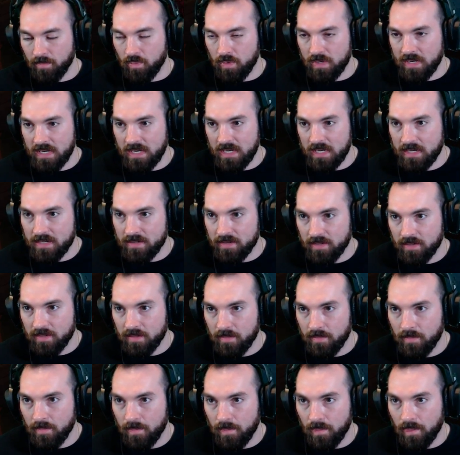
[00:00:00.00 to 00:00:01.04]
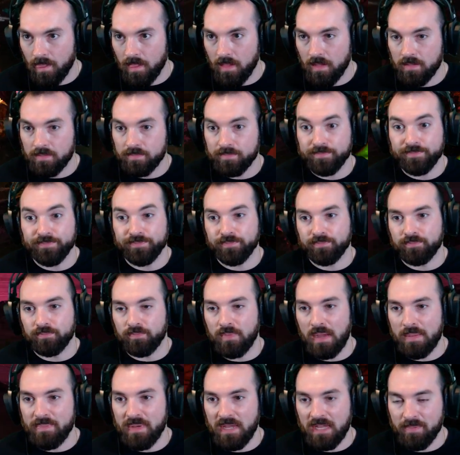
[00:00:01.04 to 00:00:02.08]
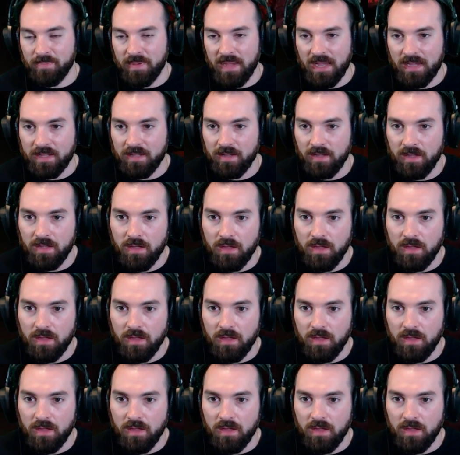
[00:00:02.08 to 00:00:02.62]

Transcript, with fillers: We need my pick back.